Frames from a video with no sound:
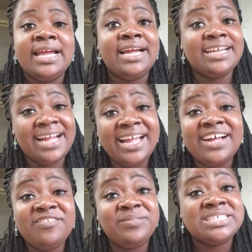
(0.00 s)
And I
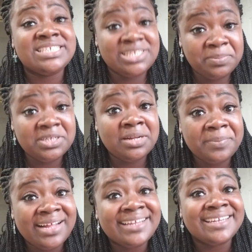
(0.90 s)
have slipped
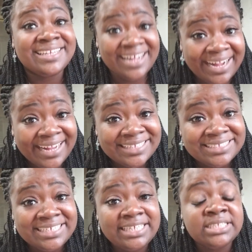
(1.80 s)
up a lot
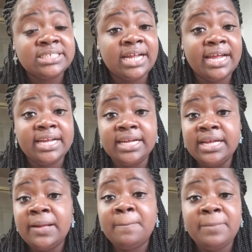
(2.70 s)
and like
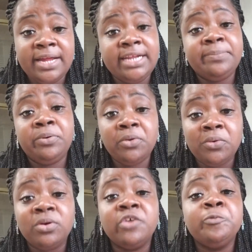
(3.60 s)
made
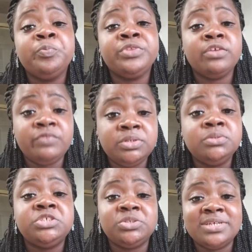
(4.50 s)
poor
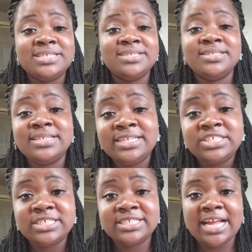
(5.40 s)
food choices and
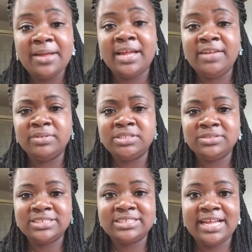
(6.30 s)
just not able to,
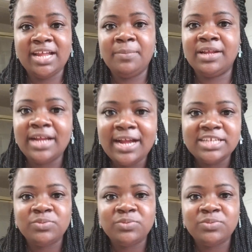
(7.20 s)
just like, oh my gosh,